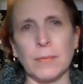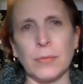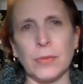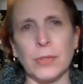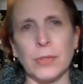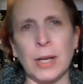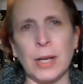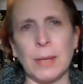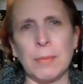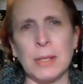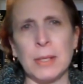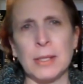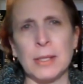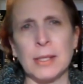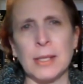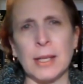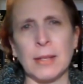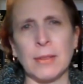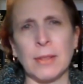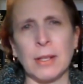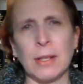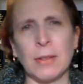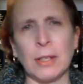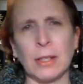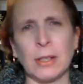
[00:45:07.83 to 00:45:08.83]
Did I miss? I
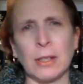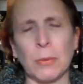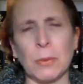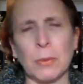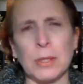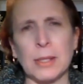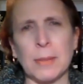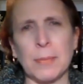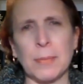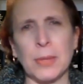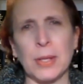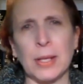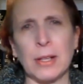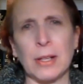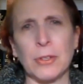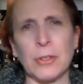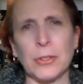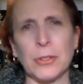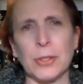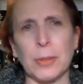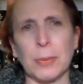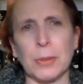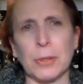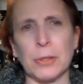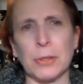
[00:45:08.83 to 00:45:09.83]
feel like there was something
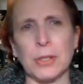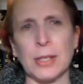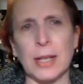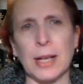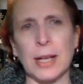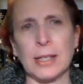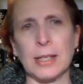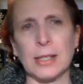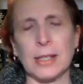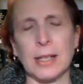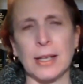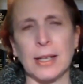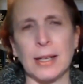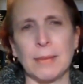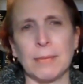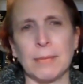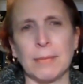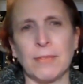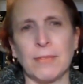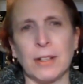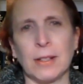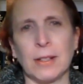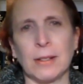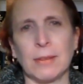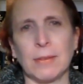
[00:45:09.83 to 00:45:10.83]
else the person asked, and I
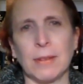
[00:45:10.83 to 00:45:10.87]
feel like